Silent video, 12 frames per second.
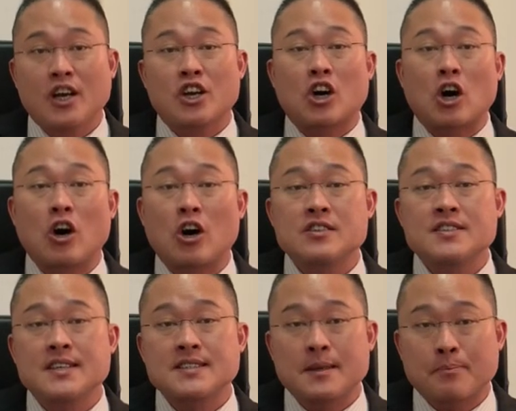
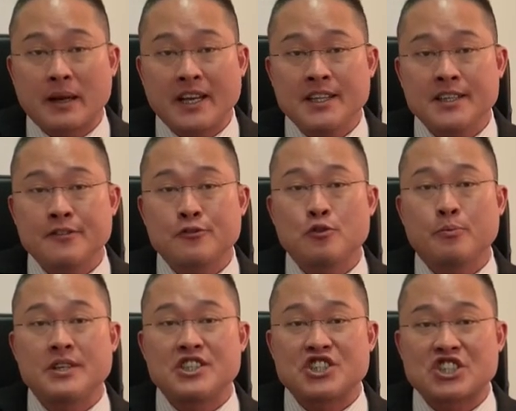causes the plaintiff to
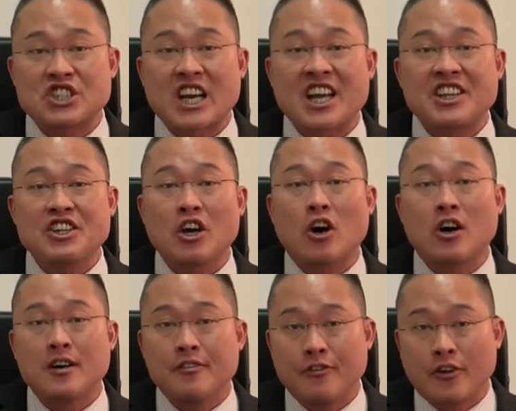be shunned or
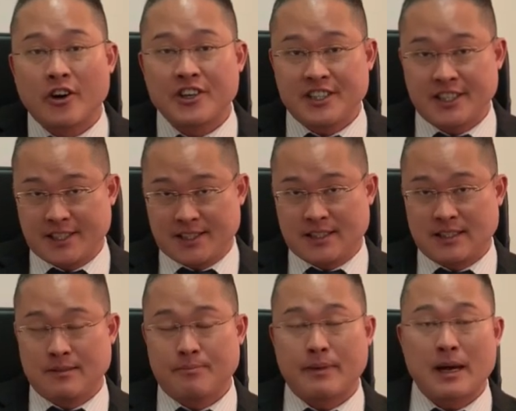avoided
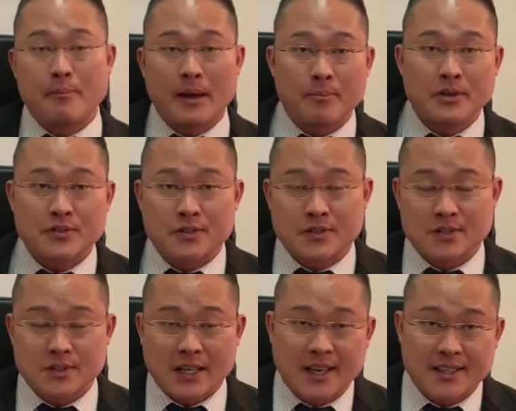by members of
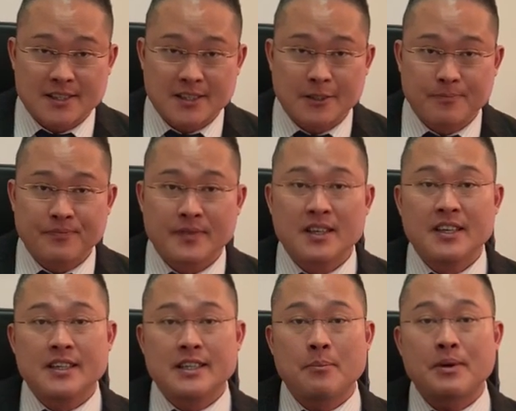society.
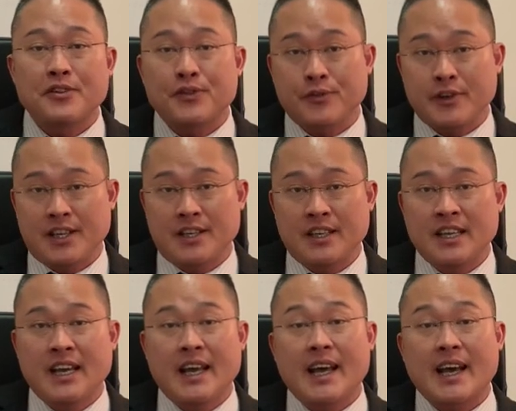Number three,
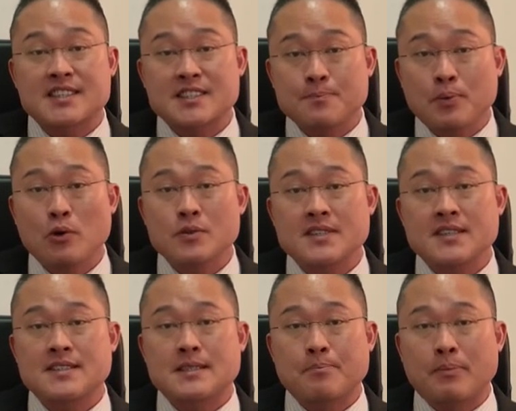
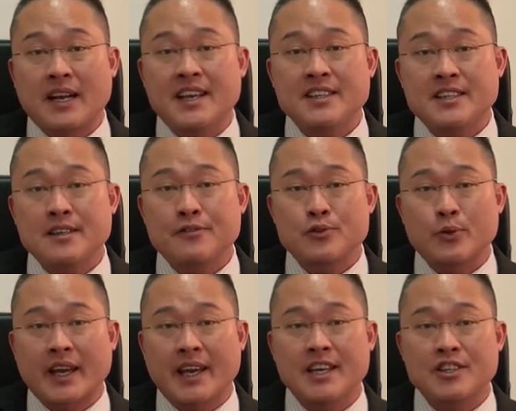exposes the plaintiff to
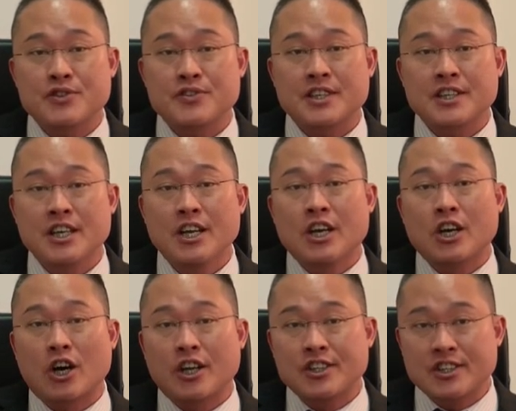hatred,
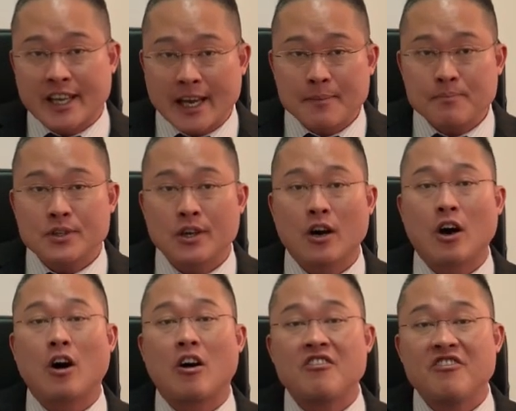contempt,
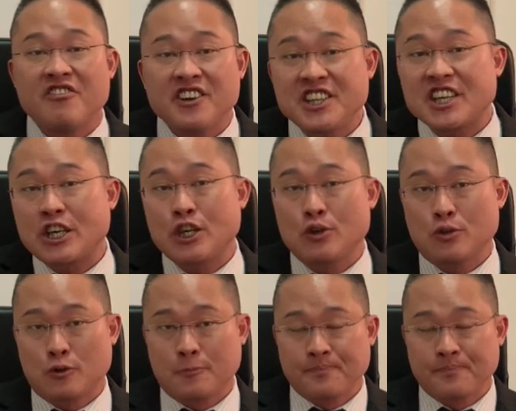or ridicule.